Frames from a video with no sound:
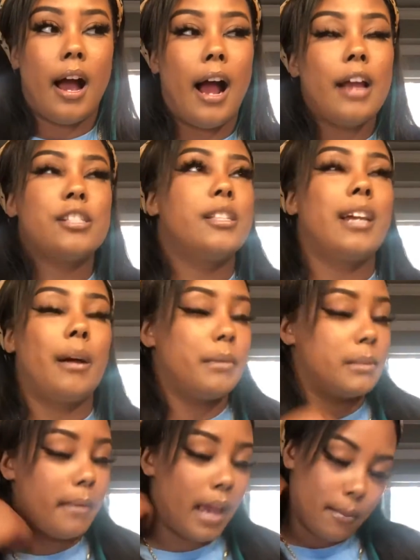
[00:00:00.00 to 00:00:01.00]
I just think I
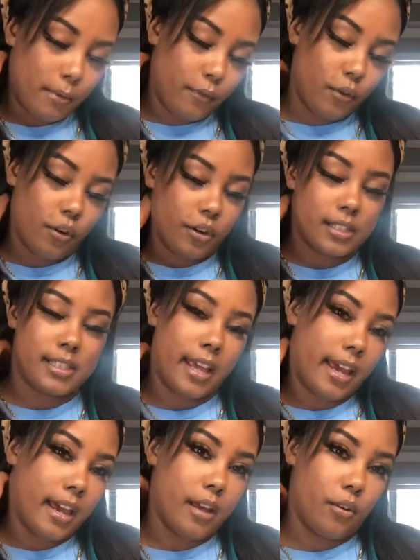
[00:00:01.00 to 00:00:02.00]
was mad before, or
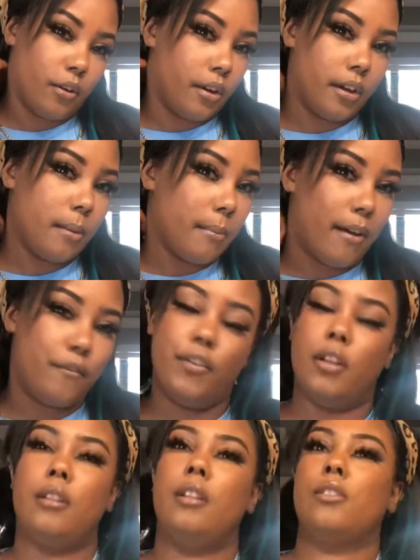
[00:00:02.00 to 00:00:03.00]
sad, or in my
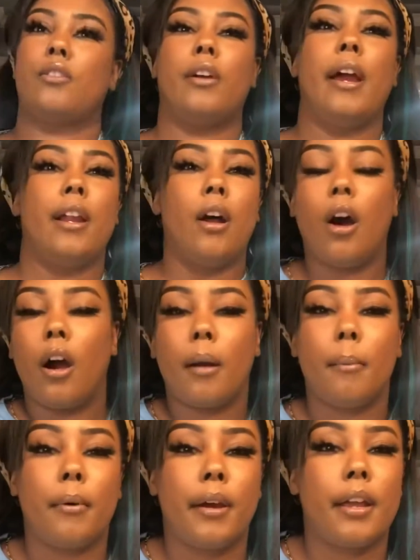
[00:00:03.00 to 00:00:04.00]
feelings, or I had a
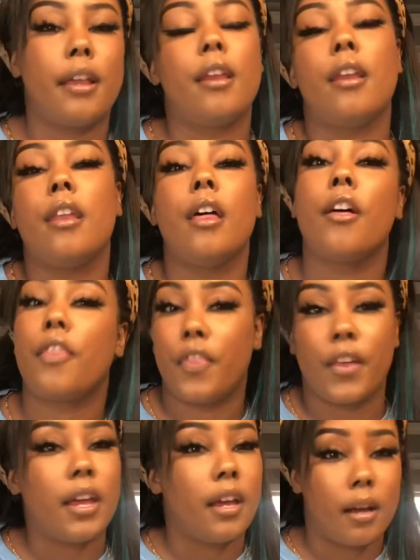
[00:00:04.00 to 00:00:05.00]
heartbreak.
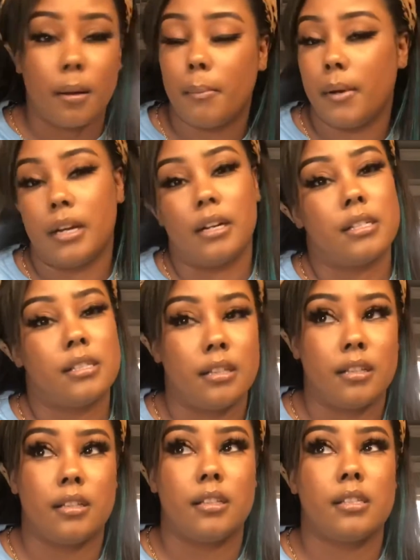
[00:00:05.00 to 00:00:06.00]
Nothing compares to
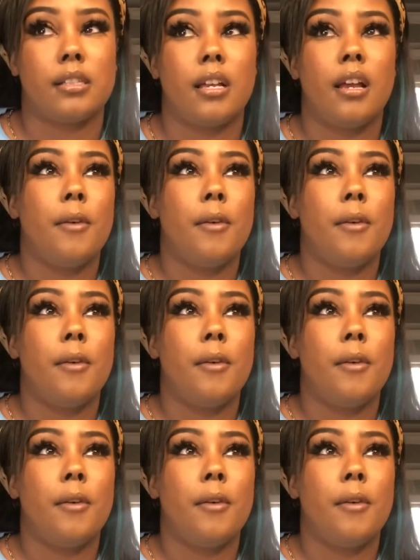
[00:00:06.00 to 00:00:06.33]
this.